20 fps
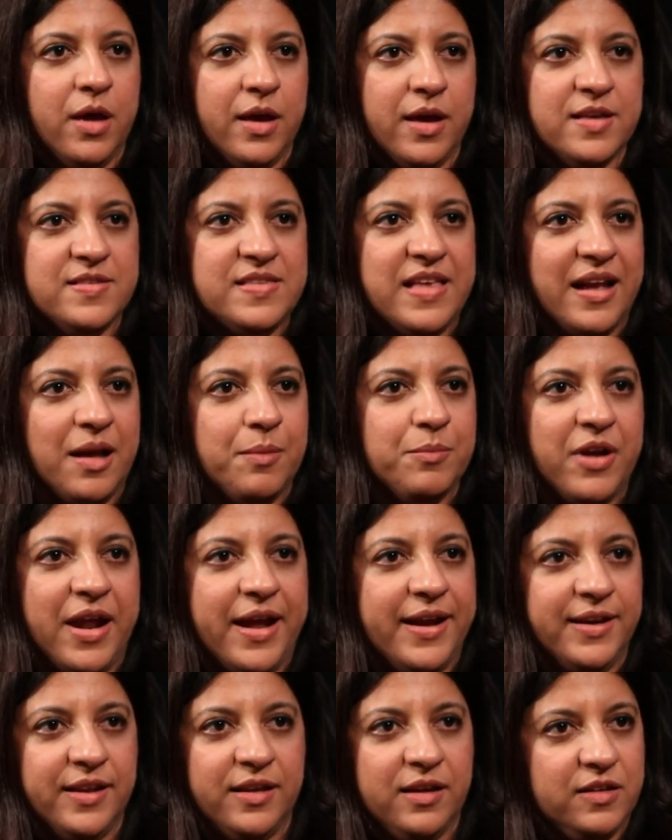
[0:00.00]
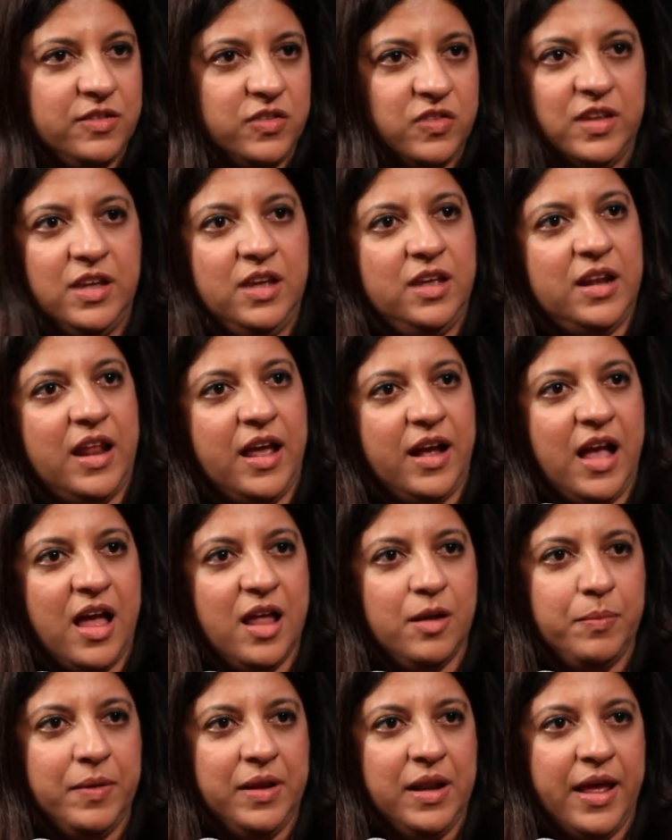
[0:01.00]
It's like I'm writing a scene. I
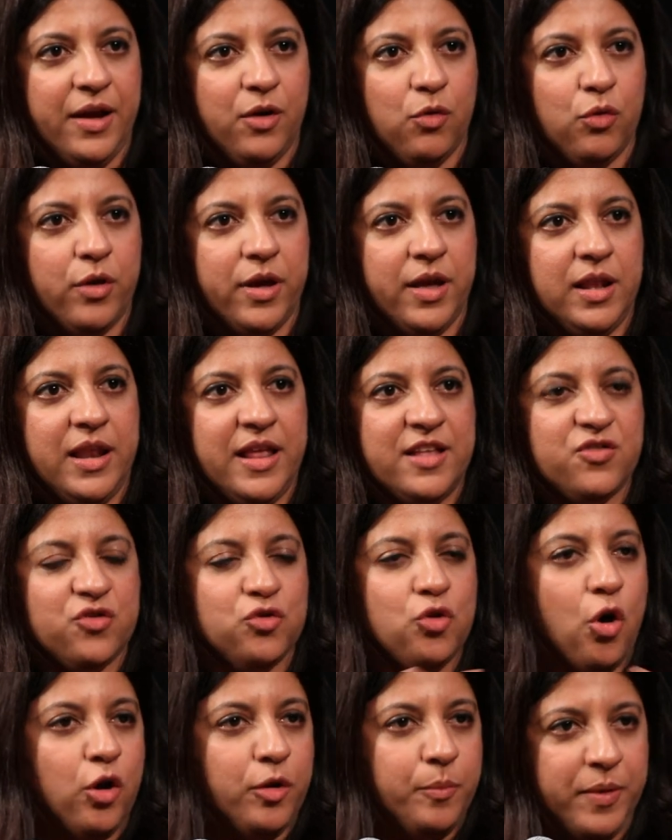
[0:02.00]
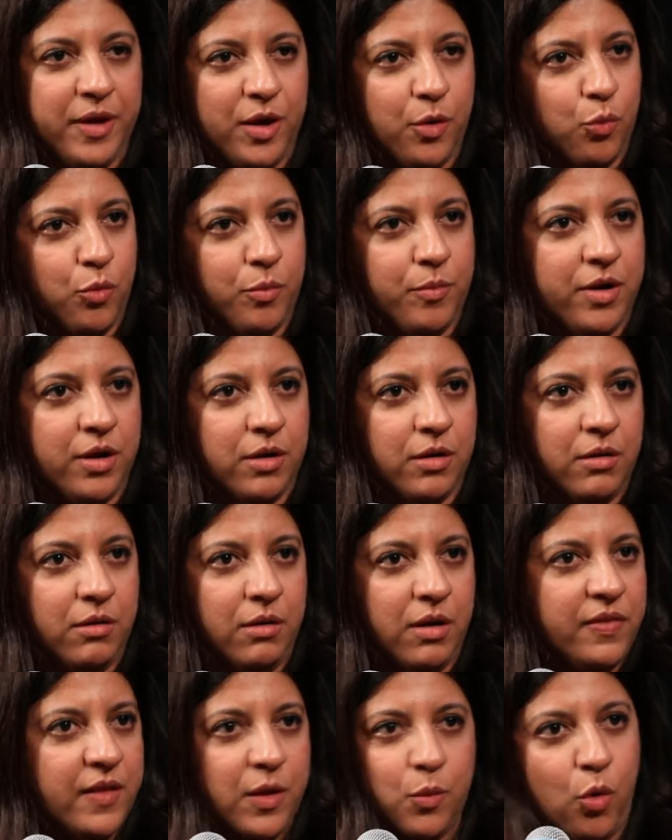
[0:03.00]
can't be like, okay, let's not be a woman.
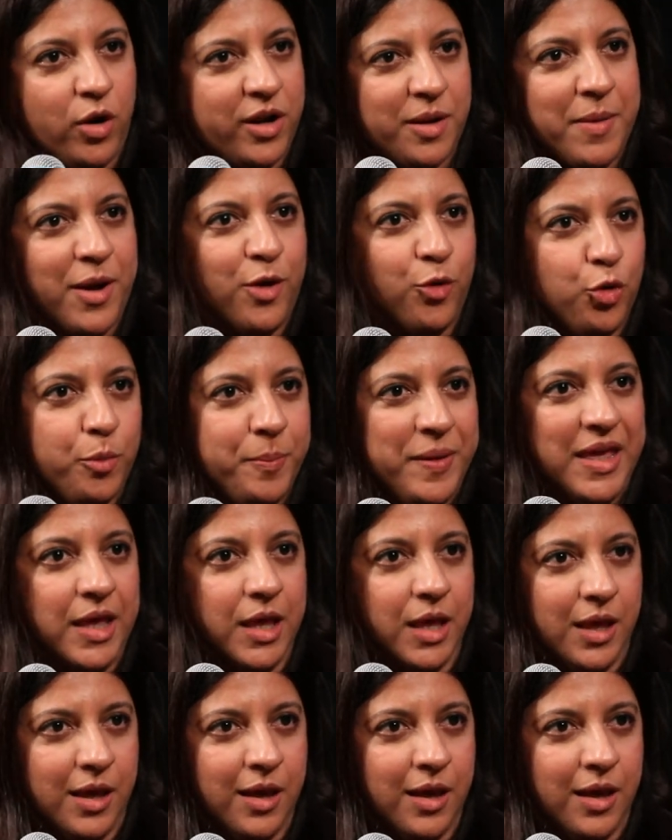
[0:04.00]
And then what am I going to be?